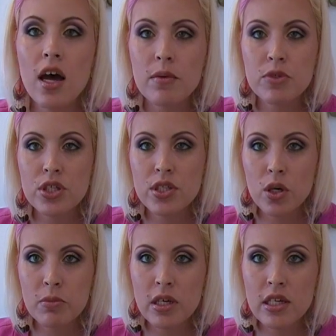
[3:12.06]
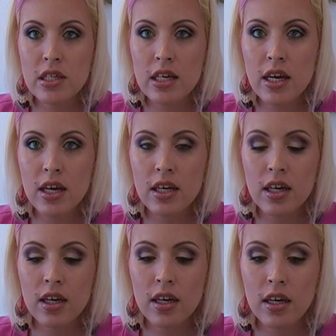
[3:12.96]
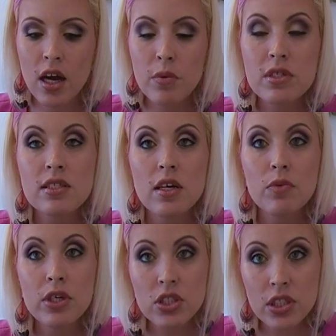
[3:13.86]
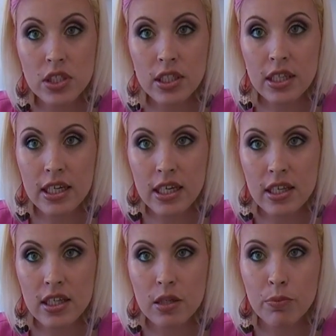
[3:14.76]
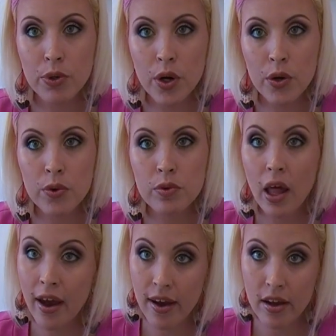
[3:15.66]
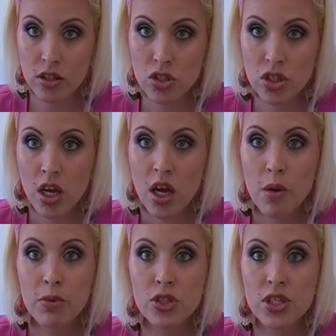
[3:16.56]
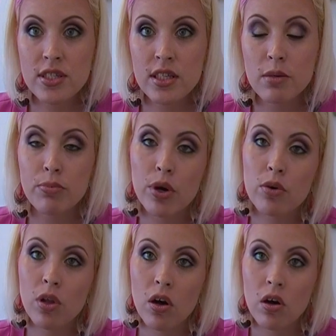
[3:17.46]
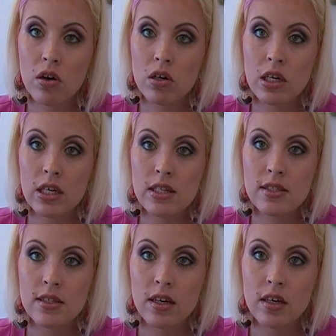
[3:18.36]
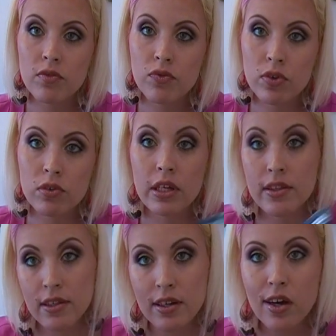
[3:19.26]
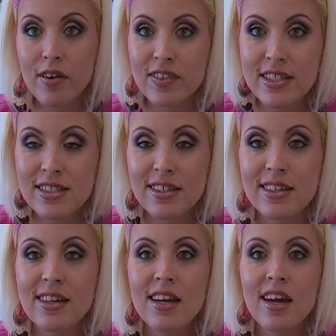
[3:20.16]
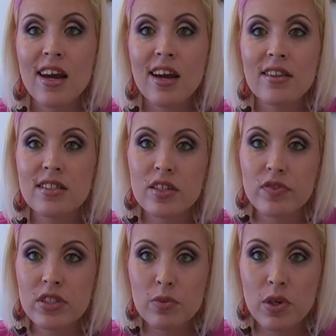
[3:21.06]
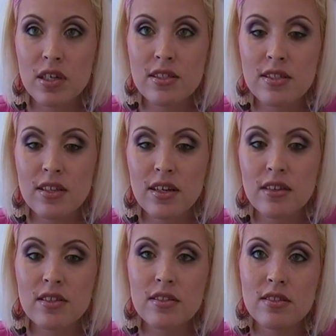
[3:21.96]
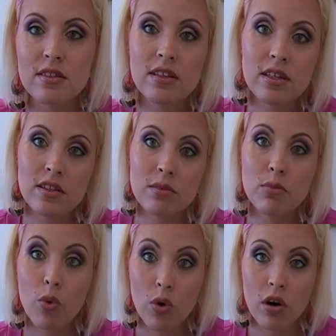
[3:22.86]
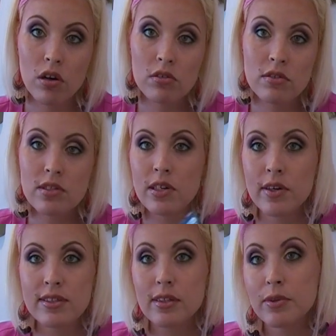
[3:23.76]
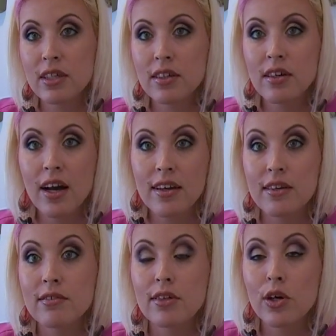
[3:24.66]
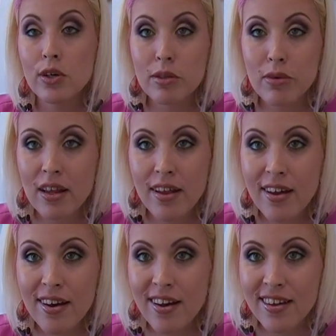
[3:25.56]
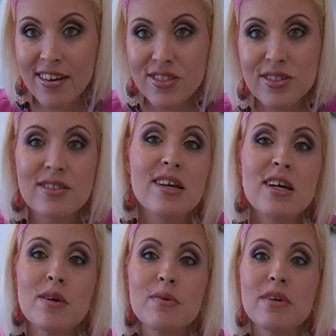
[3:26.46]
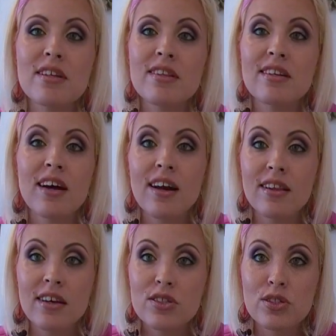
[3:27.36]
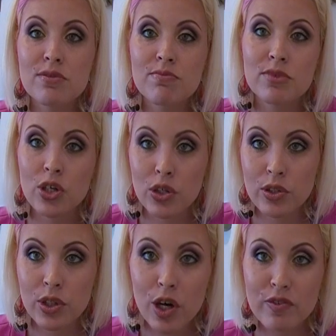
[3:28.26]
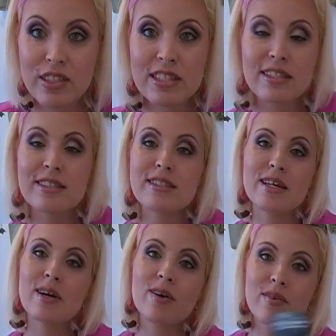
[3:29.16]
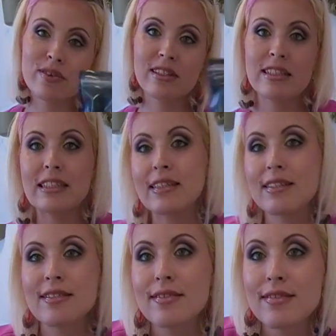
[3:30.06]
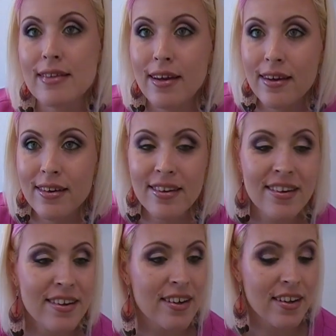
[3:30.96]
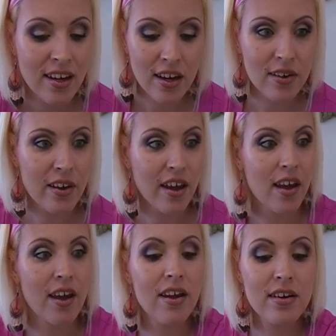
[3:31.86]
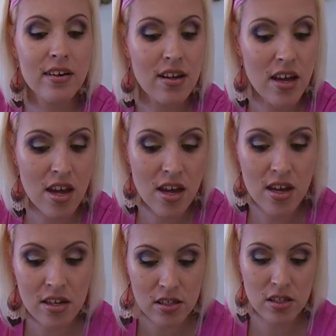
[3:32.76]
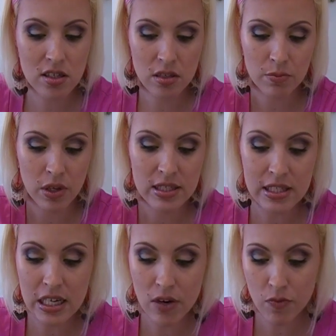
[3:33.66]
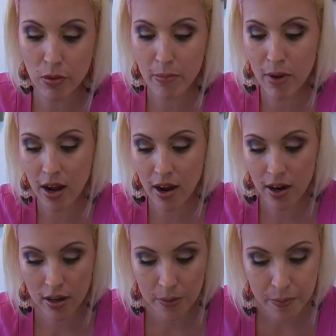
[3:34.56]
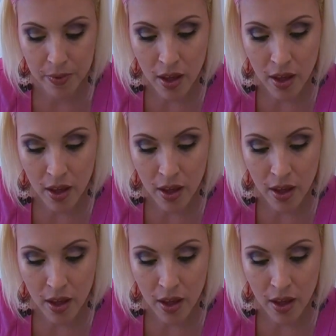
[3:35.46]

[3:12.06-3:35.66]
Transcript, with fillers: Um, she told me that uh, I was originally going to get the Pro Lash, but she said the Pro Long is uh, for lengthening, obviously. And the difference was that this lengthened more. So I was like, well, I can curl my eyelashes with an eyelash curler, obviously. So I really needed this instead. Okay, next, that's it from Mac.